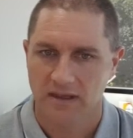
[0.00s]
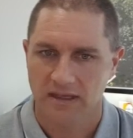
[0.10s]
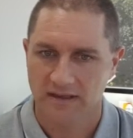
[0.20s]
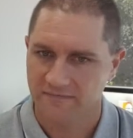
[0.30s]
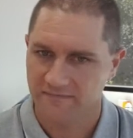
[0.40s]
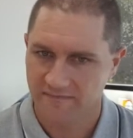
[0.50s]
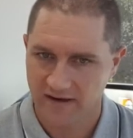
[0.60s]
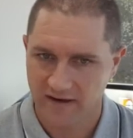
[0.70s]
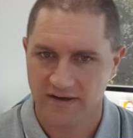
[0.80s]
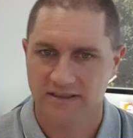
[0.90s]
it's
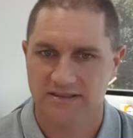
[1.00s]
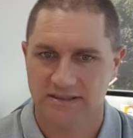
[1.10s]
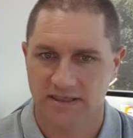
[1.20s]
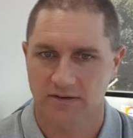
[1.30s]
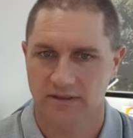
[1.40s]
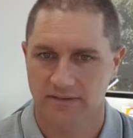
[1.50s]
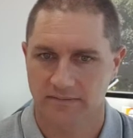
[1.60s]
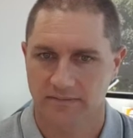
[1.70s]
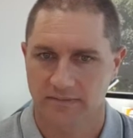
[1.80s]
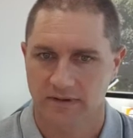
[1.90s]
very
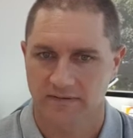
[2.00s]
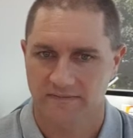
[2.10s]
seldom